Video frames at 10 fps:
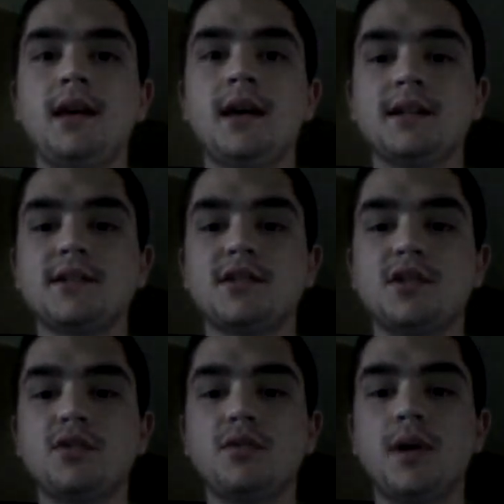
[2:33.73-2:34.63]
And
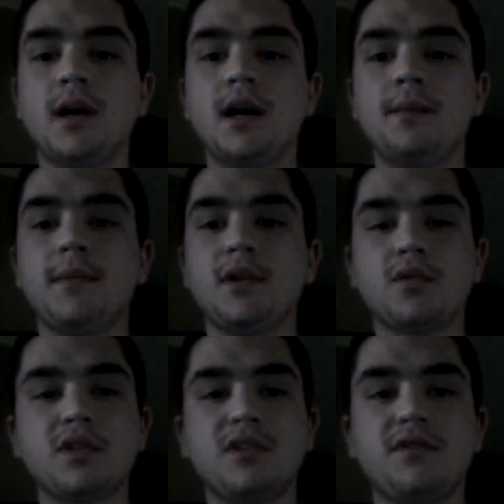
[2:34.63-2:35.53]
so, in
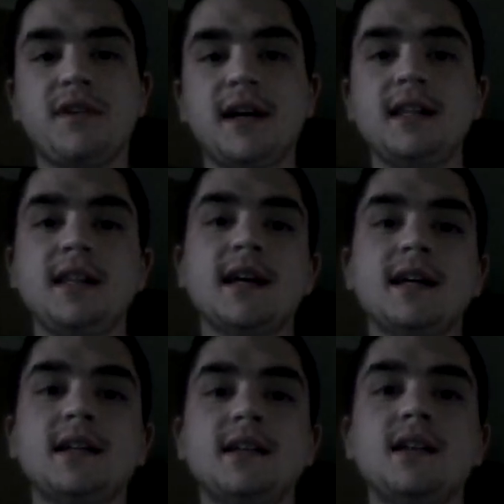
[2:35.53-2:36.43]
order to find
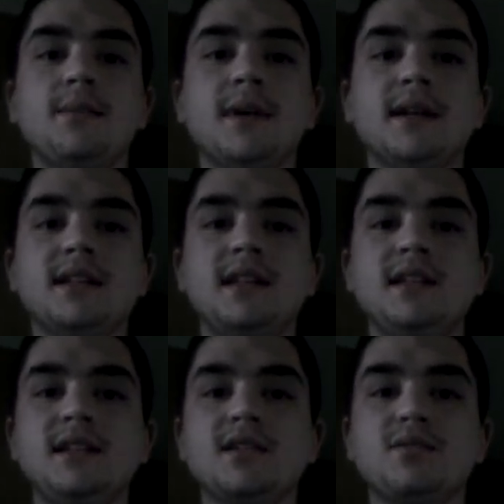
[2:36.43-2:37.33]
that, the
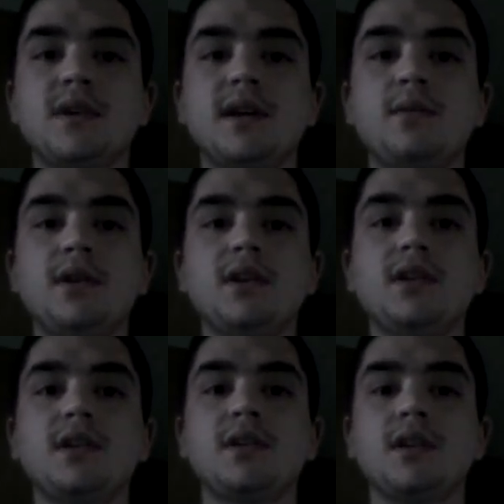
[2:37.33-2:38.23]
easiest way
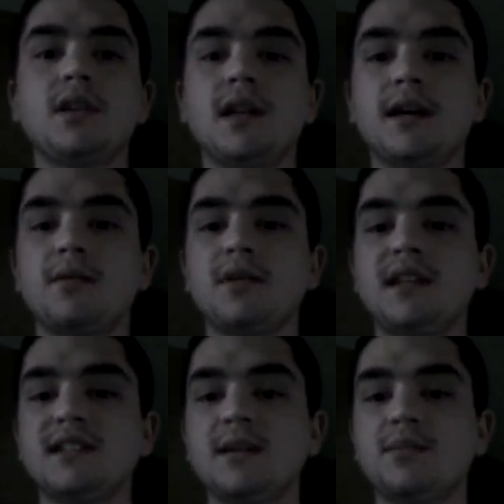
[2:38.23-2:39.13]
like with
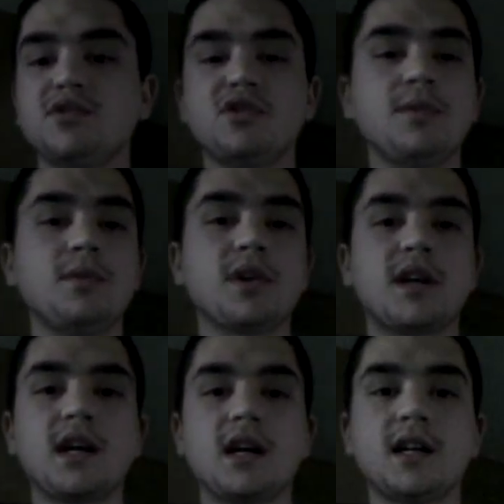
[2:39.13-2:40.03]
the examples you'll be
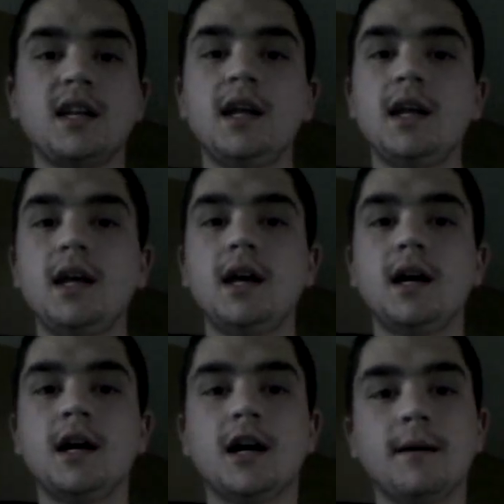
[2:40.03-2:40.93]
working on,
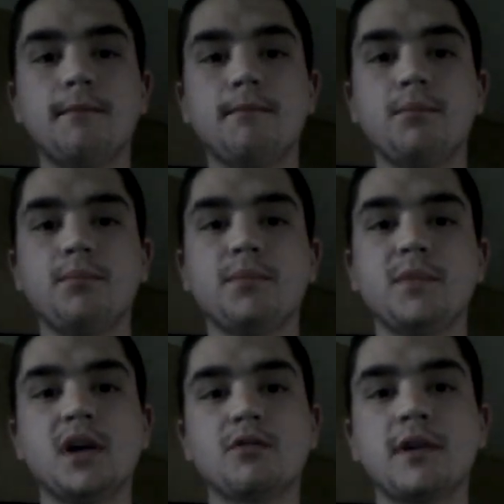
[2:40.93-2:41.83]

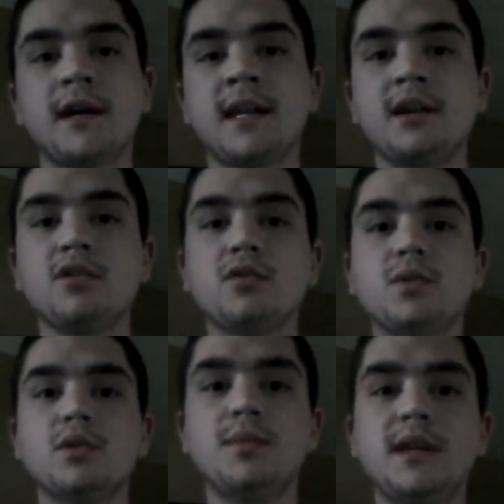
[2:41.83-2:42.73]
the right angle
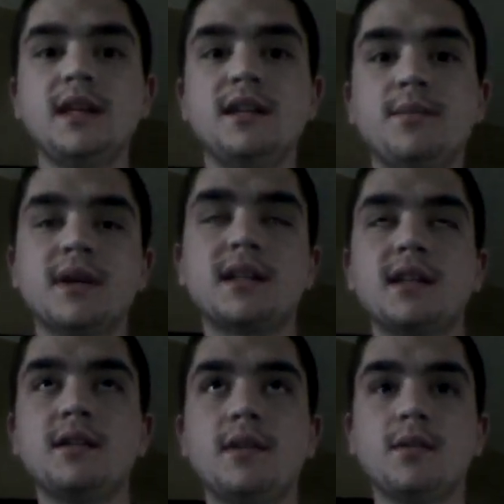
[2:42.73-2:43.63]
will be
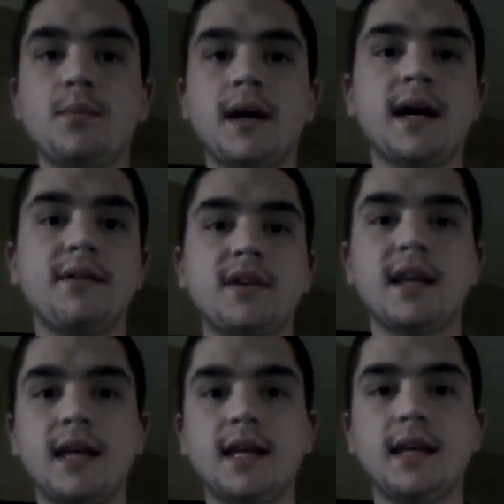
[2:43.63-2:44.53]
depicted by having
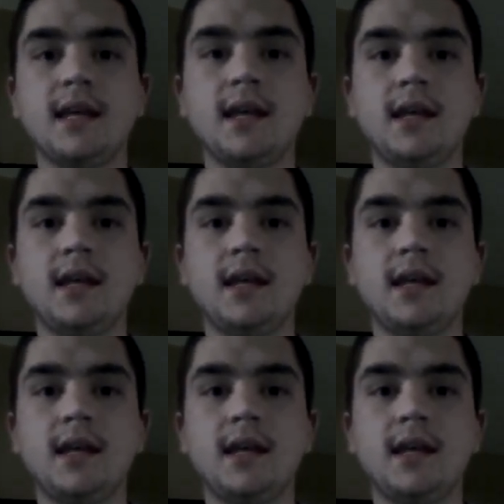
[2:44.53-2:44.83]
a